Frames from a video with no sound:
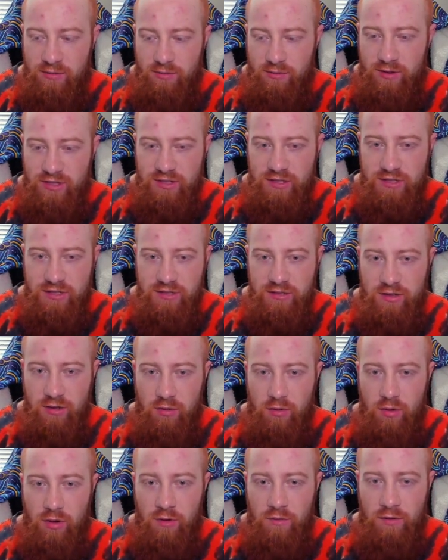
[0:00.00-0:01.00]
We're just going to
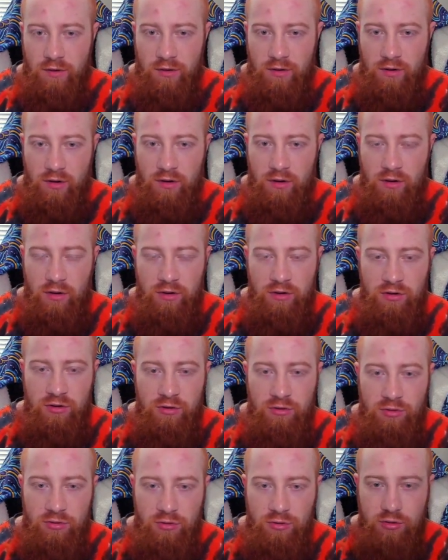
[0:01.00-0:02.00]
go over onto
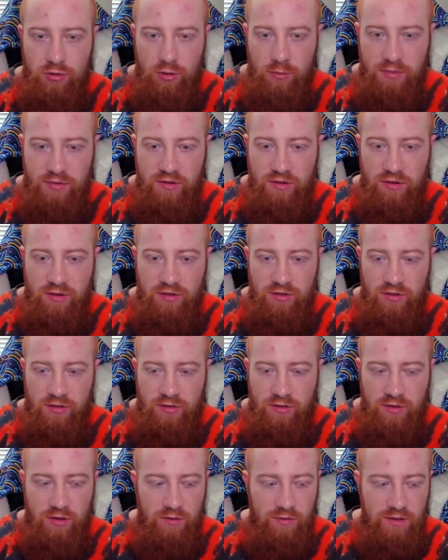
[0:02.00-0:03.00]
Europe
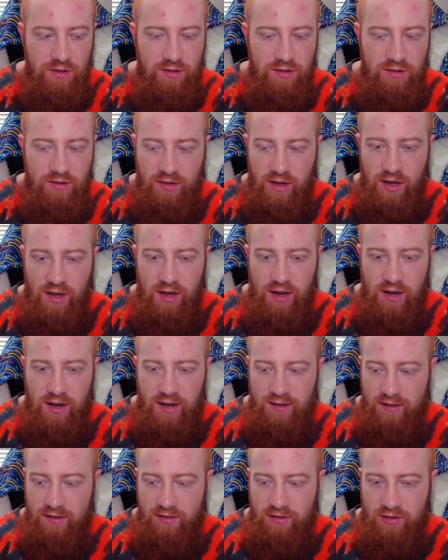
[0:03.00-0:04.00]
servers,
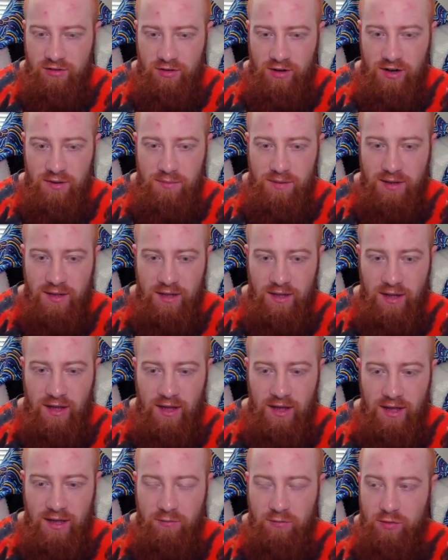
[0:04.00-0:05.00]
and let's try and make a
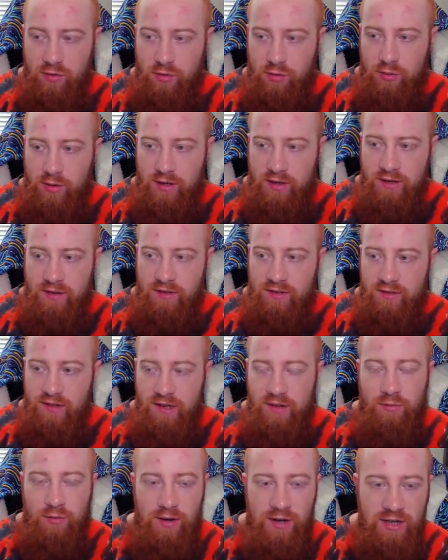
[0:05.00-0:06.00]
game real quick and see
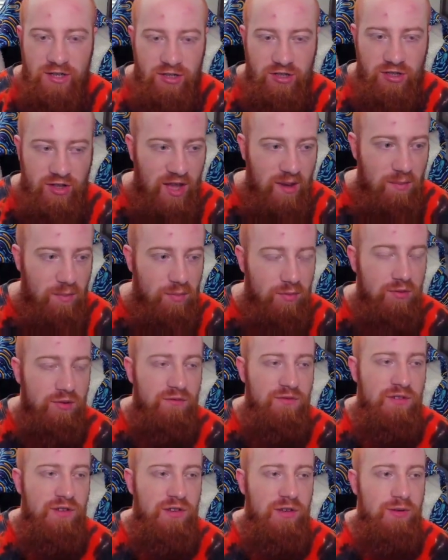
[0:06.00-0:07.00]
if we're actually capable
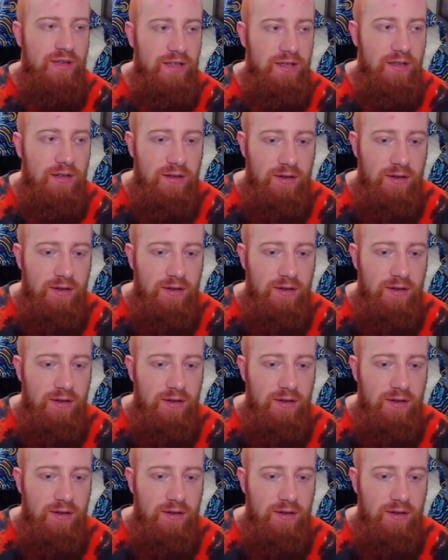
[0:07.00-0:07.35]
of doing it.